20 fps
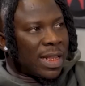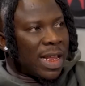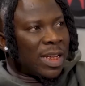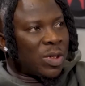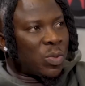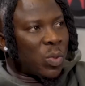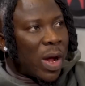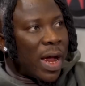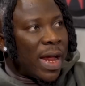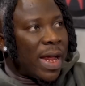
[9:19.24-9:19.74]
that's
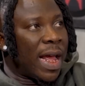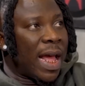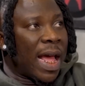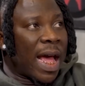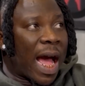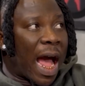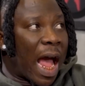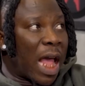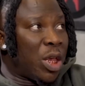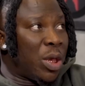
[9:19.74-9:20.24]
why
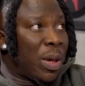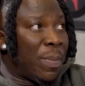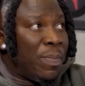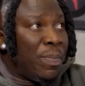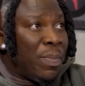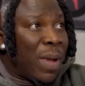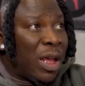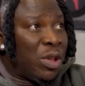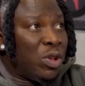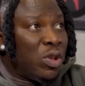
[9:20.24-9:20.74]
I,
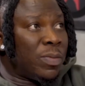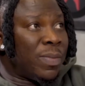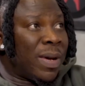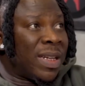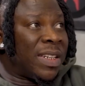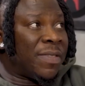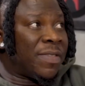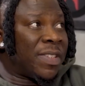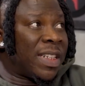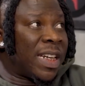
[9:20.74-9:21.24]
I use
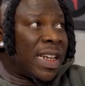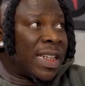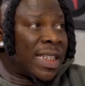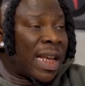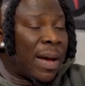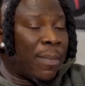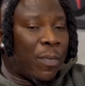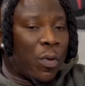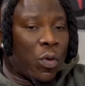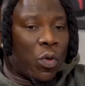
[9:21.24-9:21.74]
myself as an
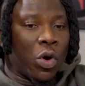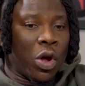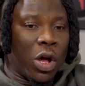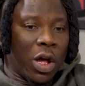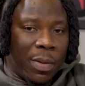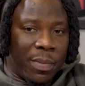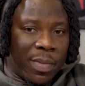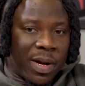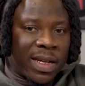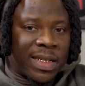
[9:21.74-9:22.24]
example
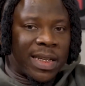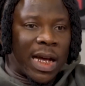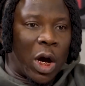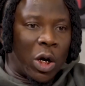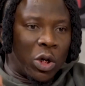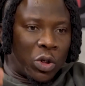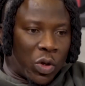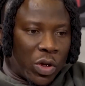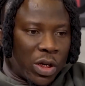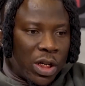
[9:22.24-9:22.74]
because I
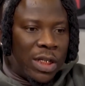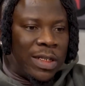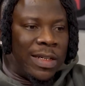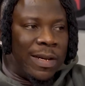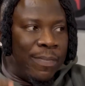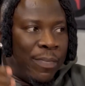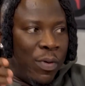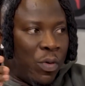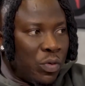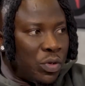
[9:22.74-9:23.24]
also need to
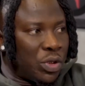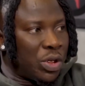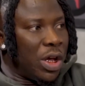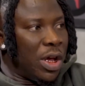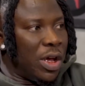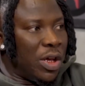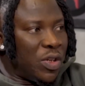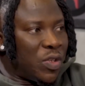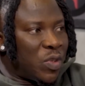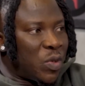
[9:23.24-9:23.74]
push
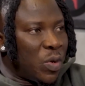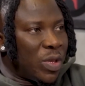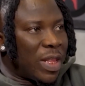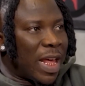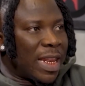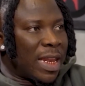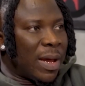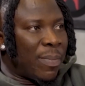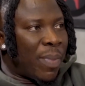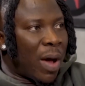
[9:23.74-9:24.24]
so
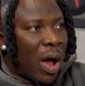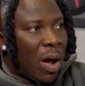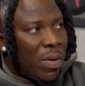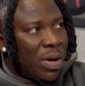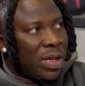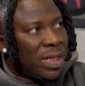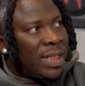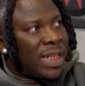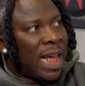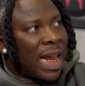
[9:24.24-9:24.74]
that the
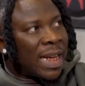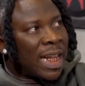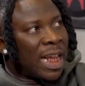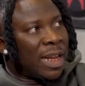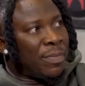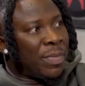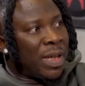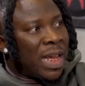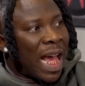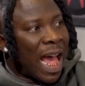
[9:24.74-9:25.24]
powers that
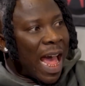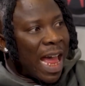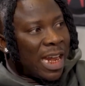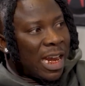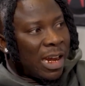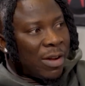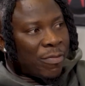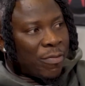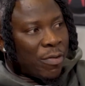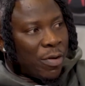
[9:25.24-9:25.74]
can be
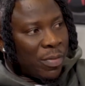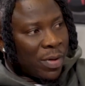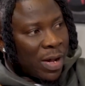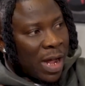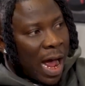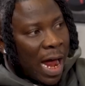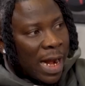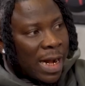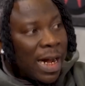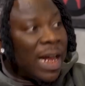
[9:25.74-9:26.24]
added from
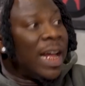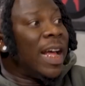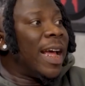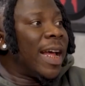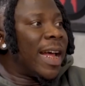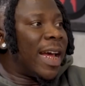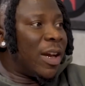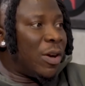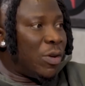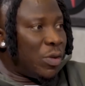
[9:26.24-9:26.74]
Ghana
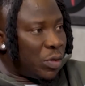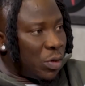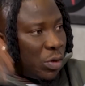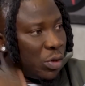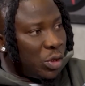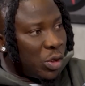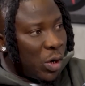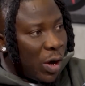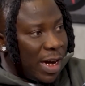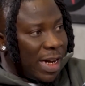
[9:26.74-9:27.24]
can also
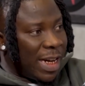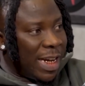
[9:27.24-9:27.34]
join